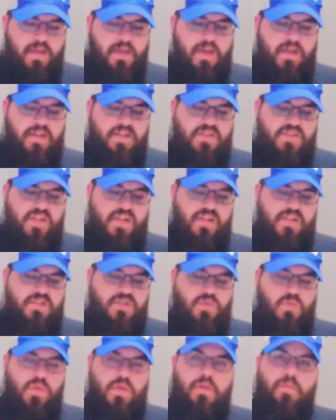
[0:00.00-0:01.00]
And he said
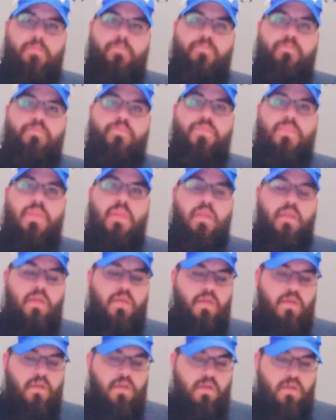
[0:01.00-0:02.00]
unto him,
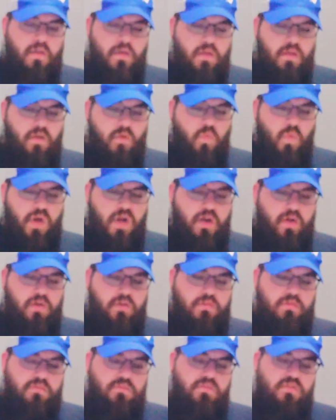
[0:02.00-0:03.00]

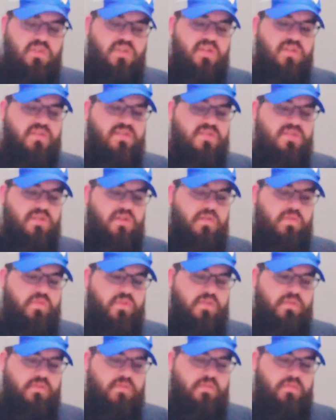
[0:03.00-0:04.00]
Well, good
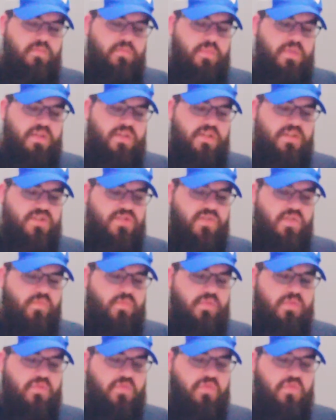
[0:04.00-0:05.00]
servant, because you have
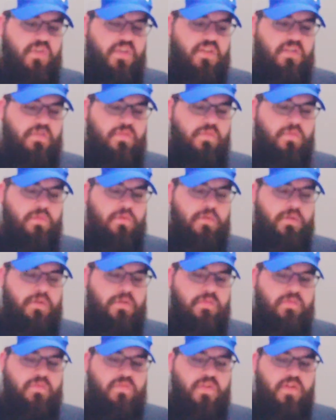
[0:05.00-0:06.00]
been faithful in
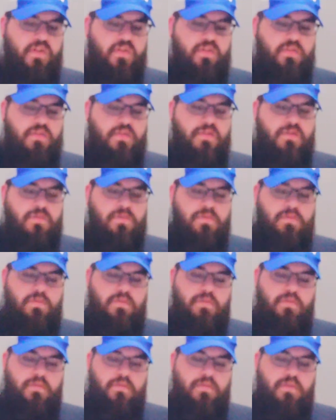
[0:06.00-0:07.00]
a very little,
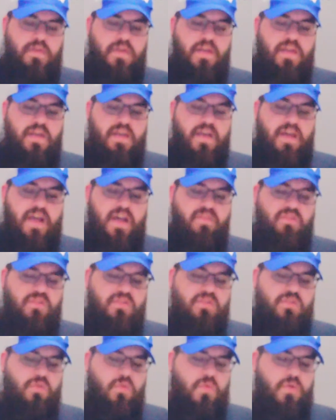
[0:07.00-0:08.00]
have
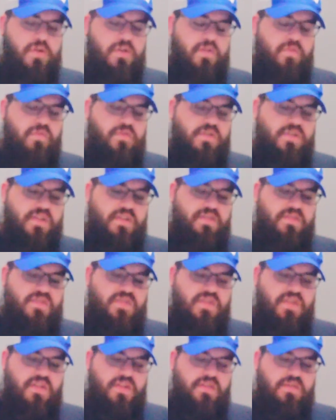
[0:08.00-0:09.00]
authority over 10
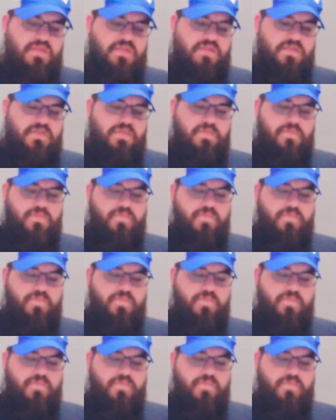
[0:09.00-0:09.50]
cities.